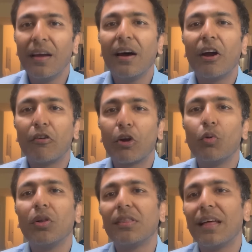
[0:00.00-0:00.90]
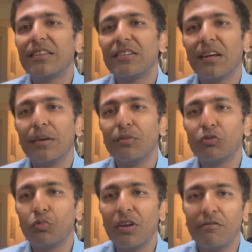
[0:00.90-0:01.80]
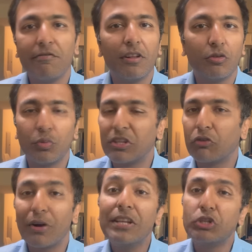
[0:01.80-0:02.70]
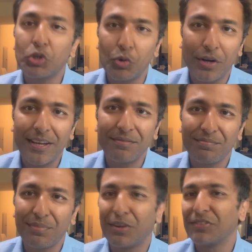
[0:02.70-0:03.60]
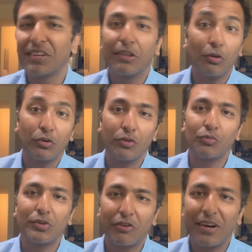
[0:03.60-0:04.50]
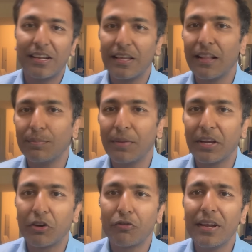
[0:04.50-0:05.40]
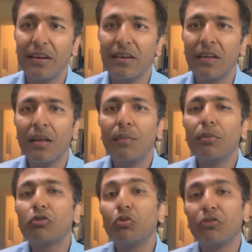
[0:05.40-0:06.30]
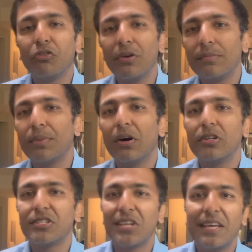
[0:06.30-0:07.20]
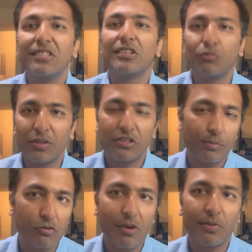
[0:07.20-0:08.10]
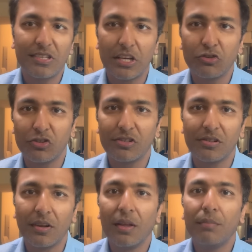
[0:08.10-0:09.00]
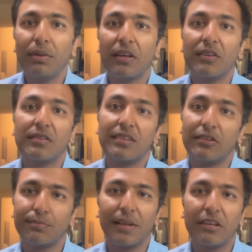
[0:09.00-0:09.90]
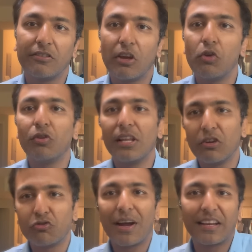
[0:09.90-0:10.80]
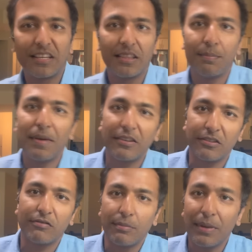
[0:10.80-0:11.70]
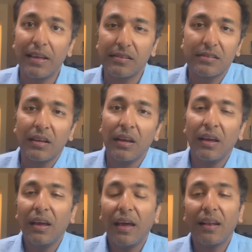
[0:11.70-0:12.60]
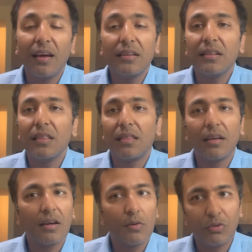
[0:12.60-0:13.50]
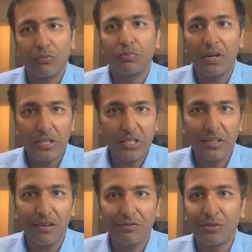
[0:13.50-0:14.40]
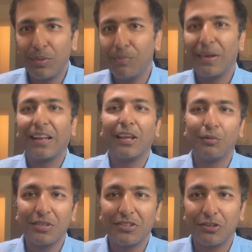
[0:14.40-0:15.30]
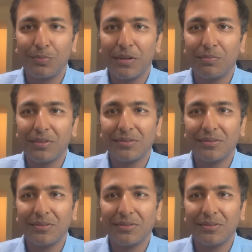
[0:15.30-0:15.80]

I recall that time as one filled with great joy because I thought it would greatly help my career, but also in part tainted with some trepidation because this place only attracted the best of the best, and I didn't think I was bright enough to be mingling with such people.